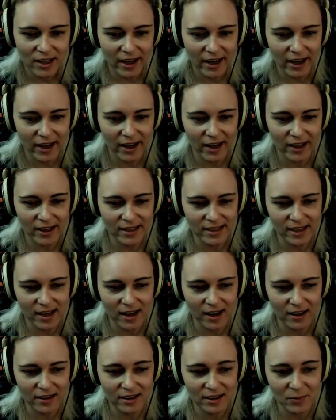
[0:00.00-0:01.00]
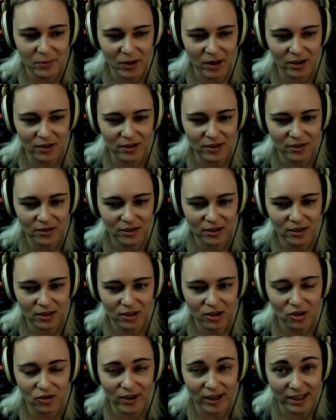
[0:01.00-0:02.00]
and this mod
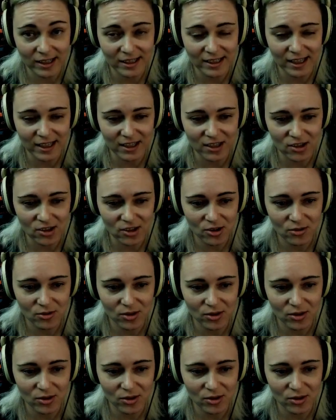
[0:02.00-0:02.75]
corrects that issue.